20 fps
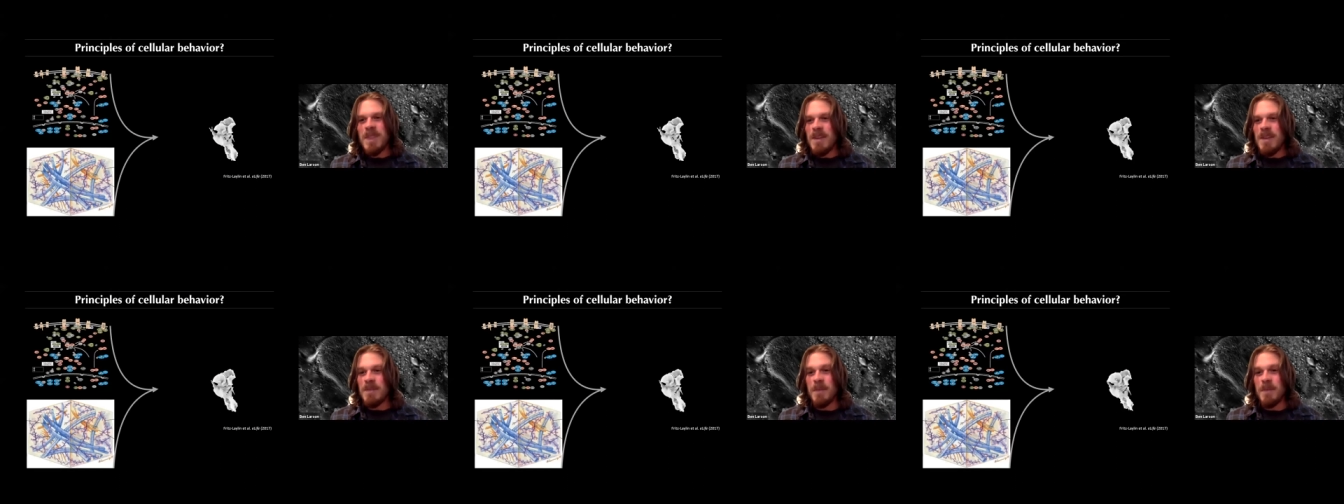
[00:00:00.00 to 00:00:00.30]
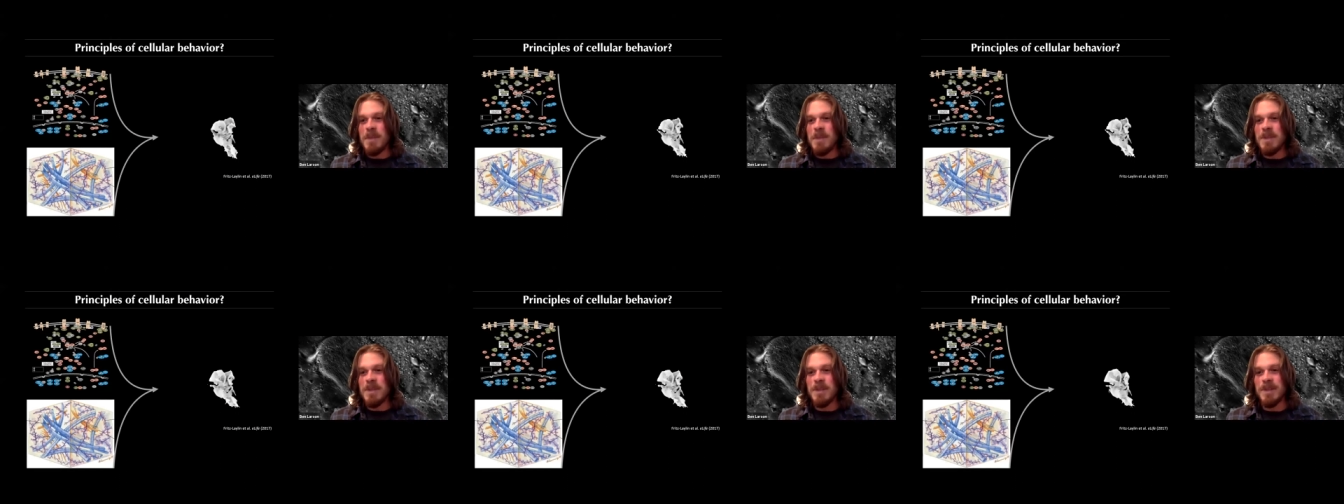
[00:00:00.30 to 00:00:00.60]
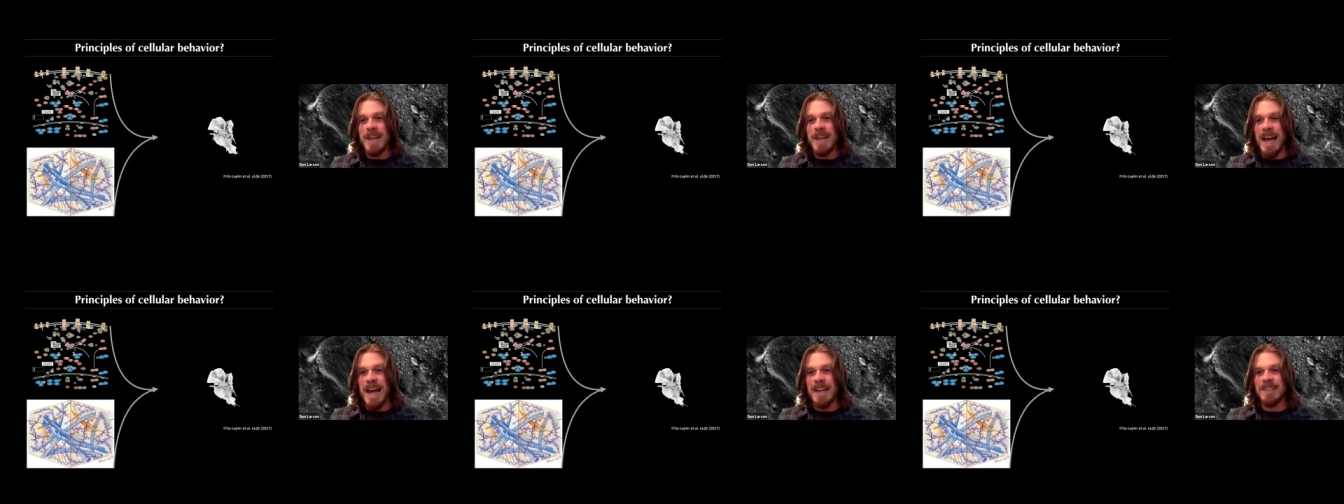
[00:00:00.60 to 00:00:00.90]
from the
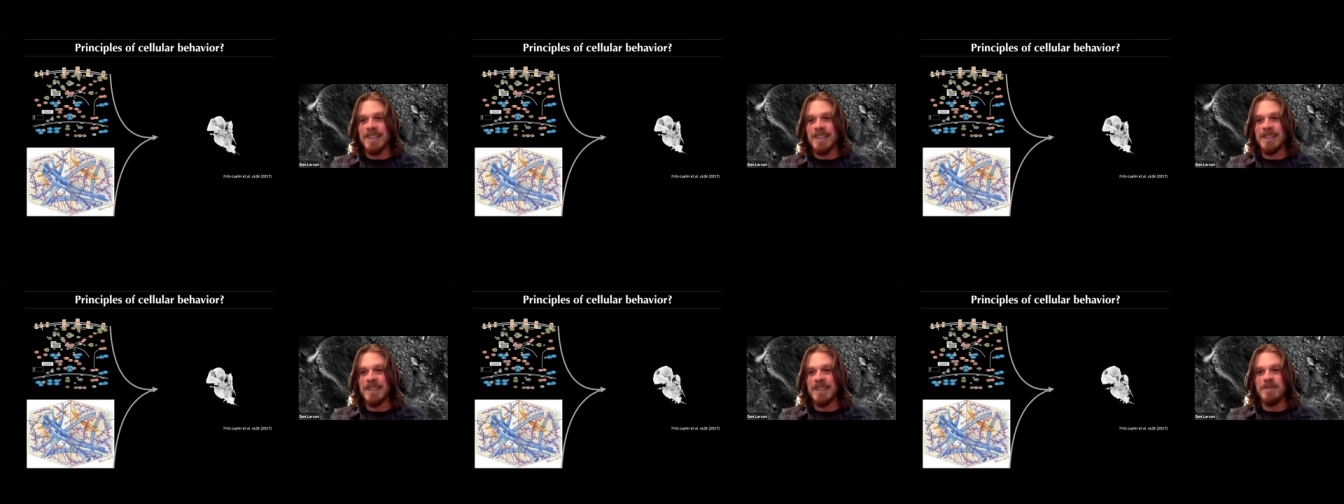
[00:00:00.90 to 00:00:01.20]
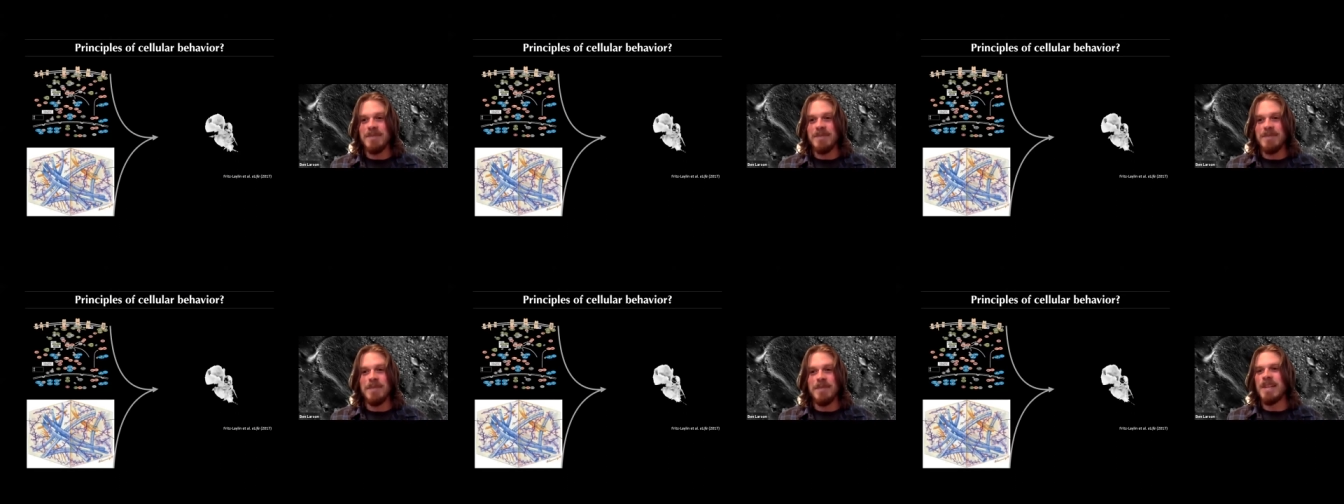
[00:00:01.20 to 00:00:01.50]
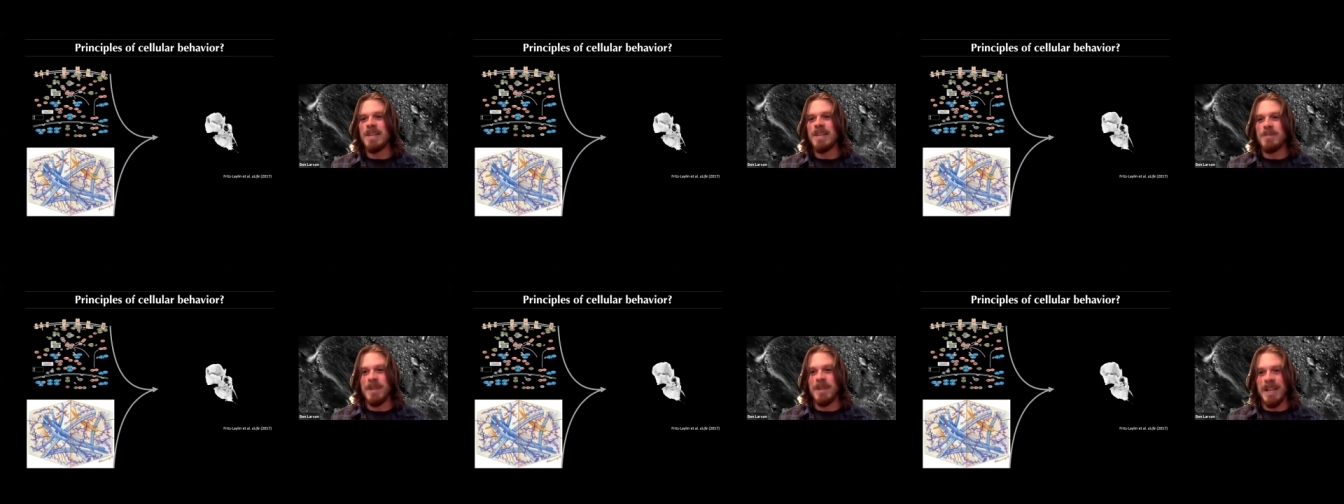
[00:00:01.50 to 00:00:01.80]
joint action of
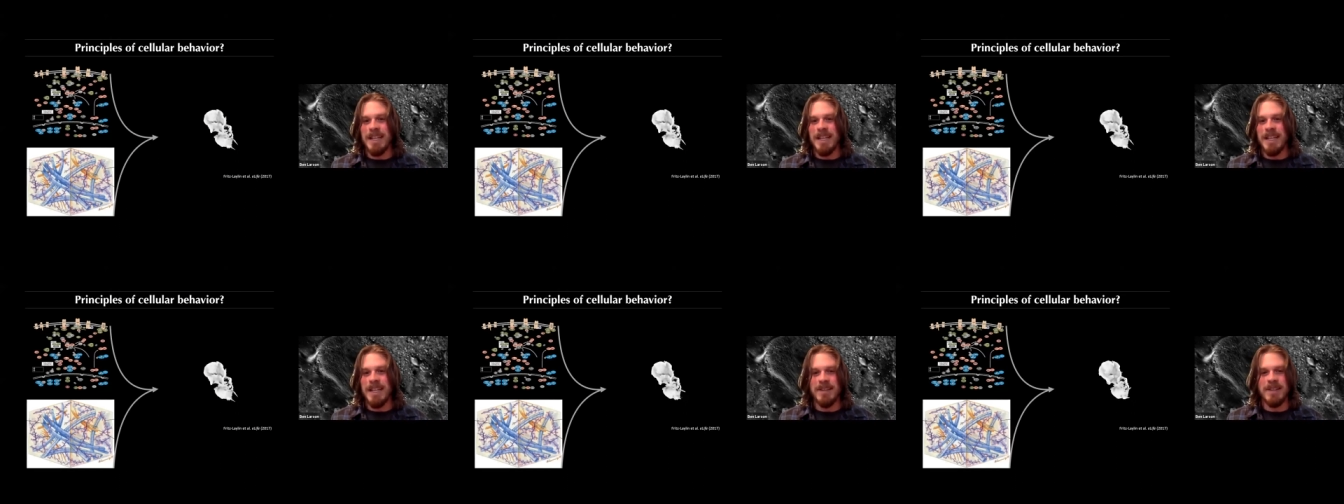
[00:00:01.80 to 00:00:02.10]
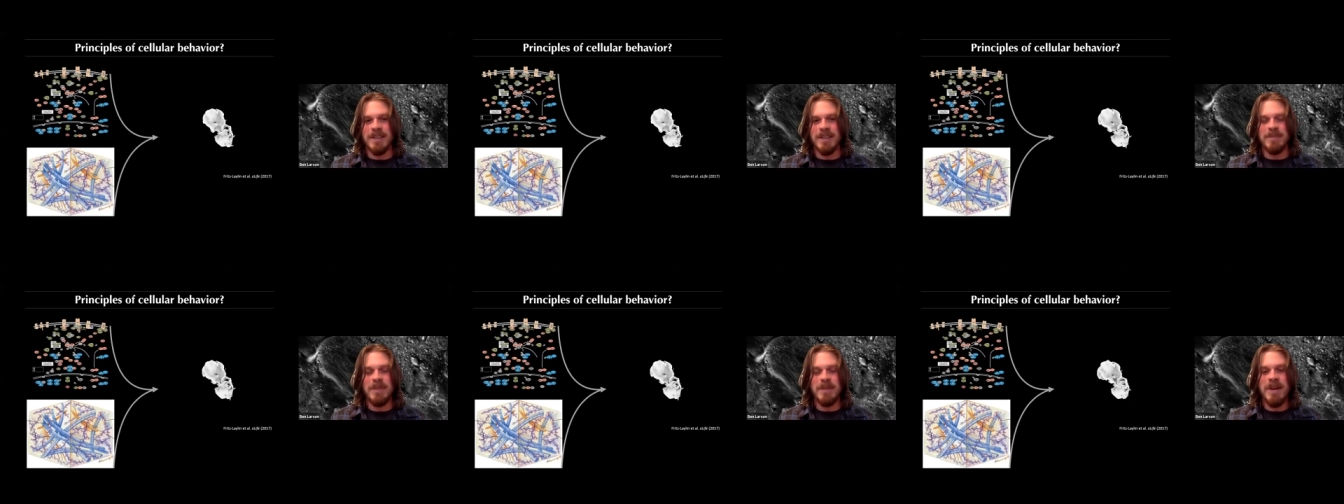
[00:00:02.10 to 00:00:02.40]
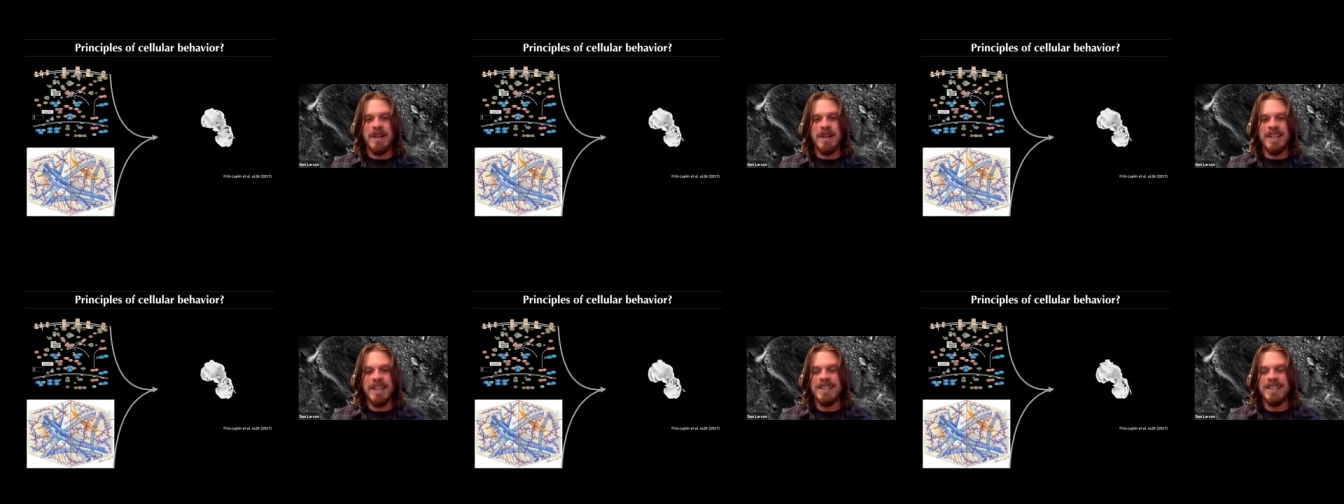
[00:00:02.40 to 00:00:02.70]
myriad molecular
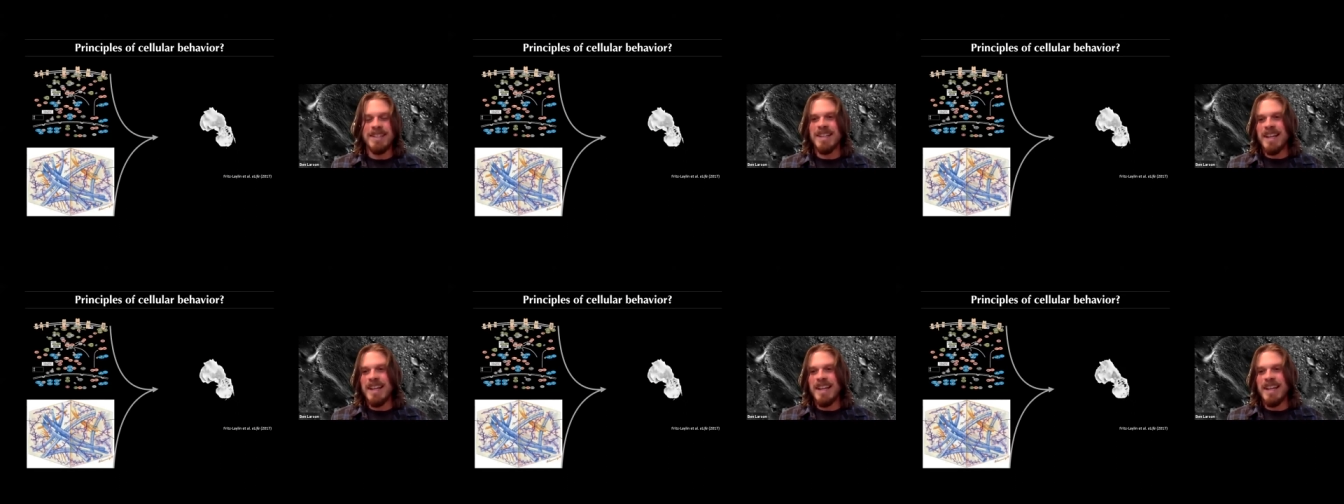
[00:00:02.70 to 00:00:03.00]
components,